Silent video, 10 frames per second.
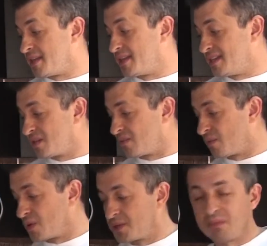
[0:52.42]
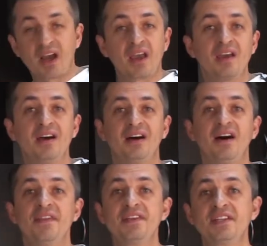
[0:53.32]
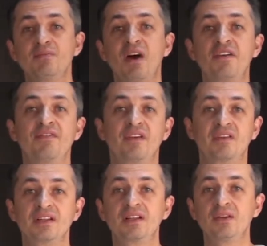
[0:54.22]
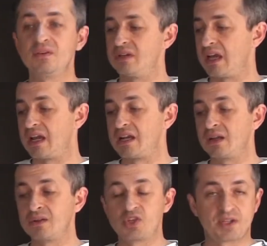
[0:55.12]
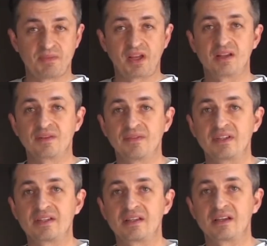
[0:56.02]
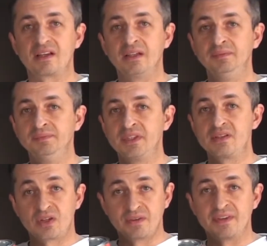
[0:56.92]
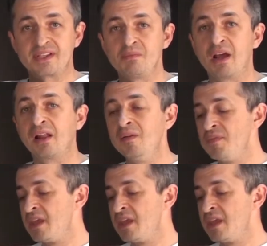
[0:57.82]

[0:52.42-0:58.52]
This is of course my favorite glue, and not just because of its terrific smell.